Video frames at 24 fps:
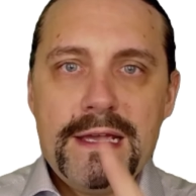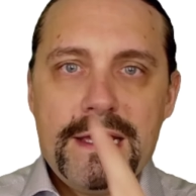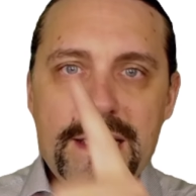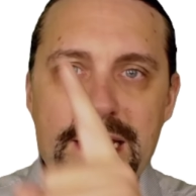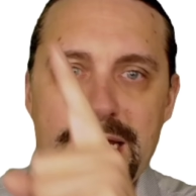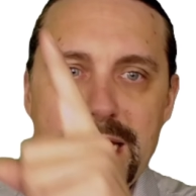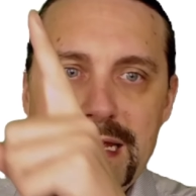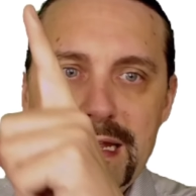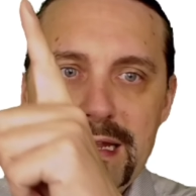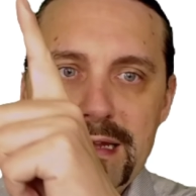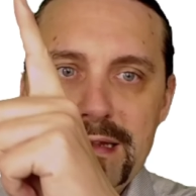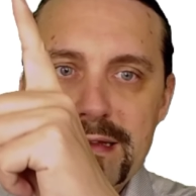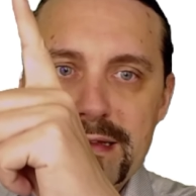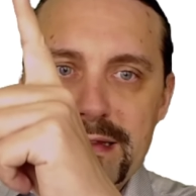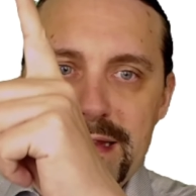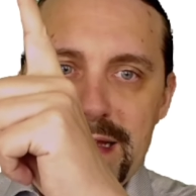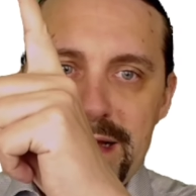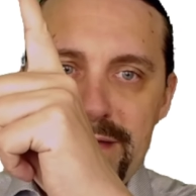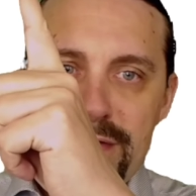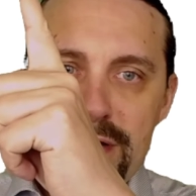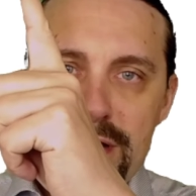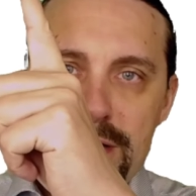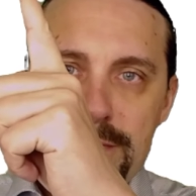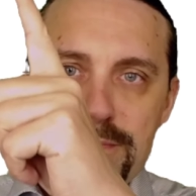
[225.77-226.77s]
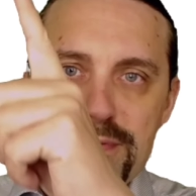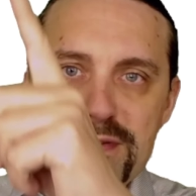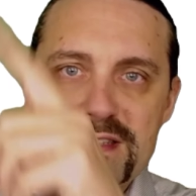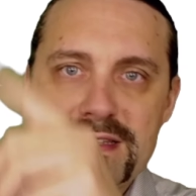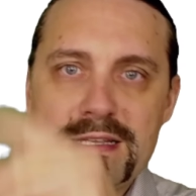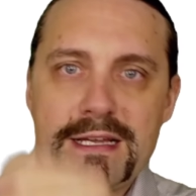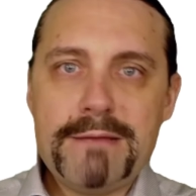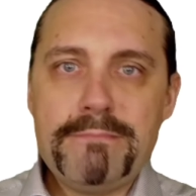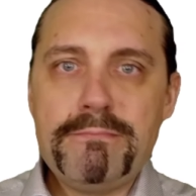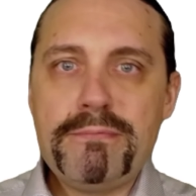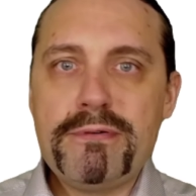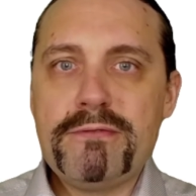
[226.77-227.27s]
In the develop
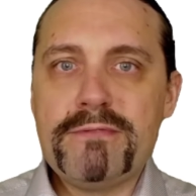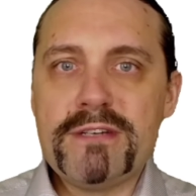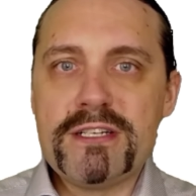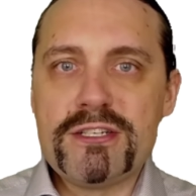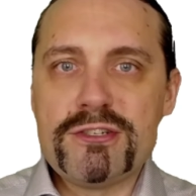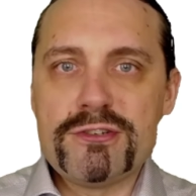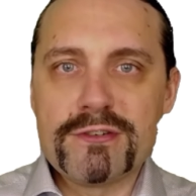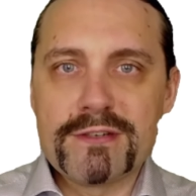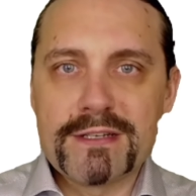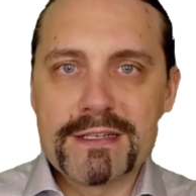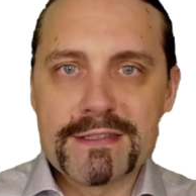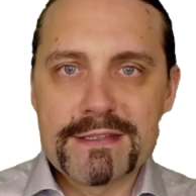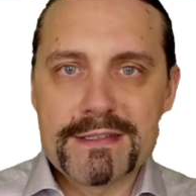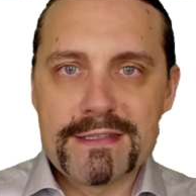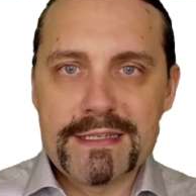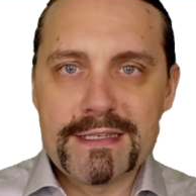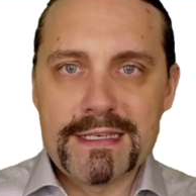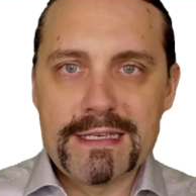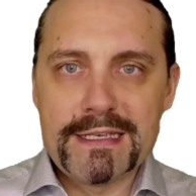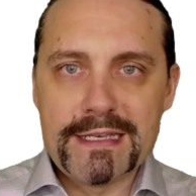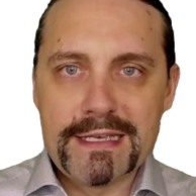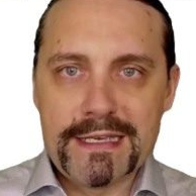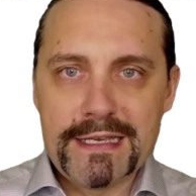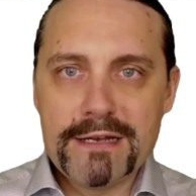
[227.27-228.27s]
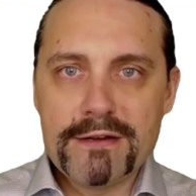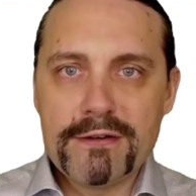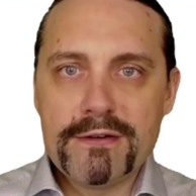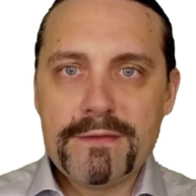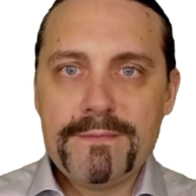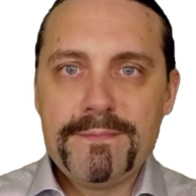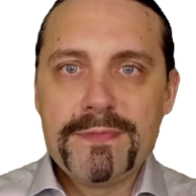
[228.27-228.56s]
step, which you can see here,